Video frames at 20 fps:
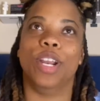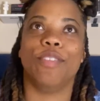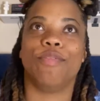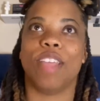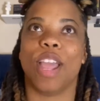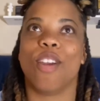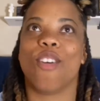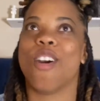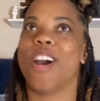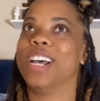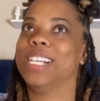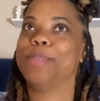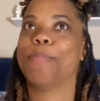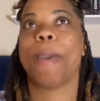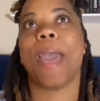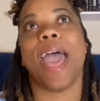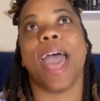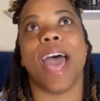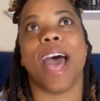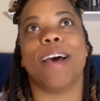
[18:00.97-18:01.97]
if they cross
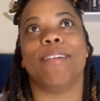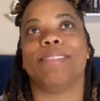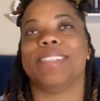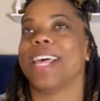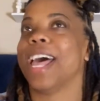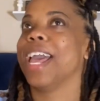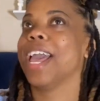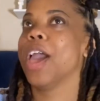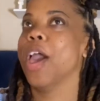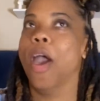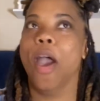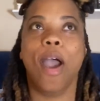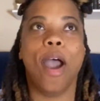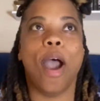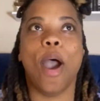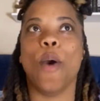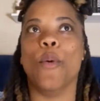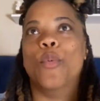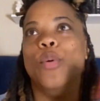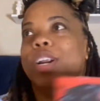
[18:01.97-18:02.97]
paths. Like,
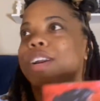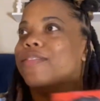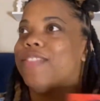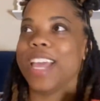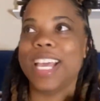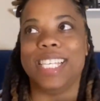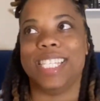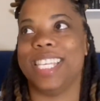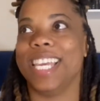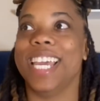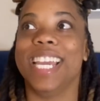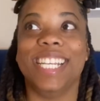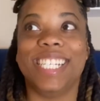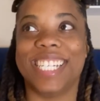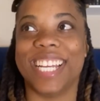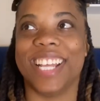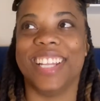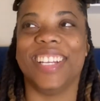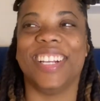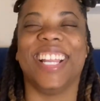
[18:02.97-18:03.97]
I wonder if they see each
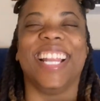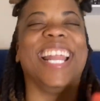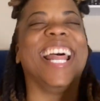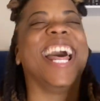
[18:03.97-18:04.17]
other.